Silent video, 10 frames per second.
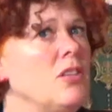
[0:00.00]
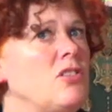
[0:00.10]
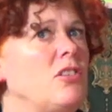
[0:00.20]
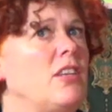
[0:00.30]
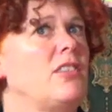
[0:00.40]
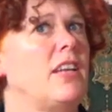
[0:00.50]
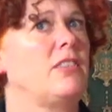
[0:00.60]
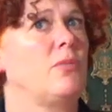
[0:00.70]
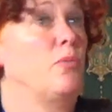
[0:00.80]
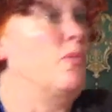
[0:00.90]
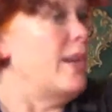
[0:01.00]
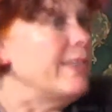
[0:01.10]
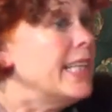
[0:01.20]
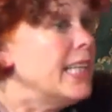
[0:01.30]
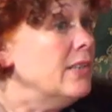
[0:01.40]
does that
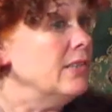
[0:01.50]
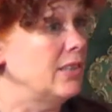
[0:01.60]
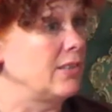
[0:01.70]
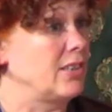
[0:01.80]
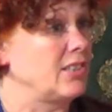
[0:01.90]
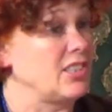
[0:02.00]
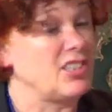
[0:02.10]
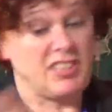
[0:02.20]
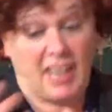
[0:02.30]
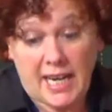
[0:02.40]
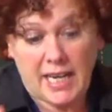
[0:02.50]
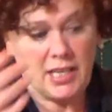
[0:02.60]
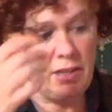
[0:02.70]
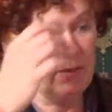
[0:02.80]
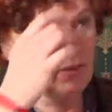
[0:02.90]
worry you, or does it scare
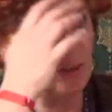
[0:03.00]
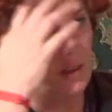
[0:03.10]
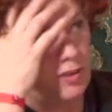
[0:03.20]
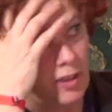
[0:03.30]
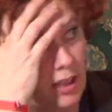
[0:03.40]
you, or do you think,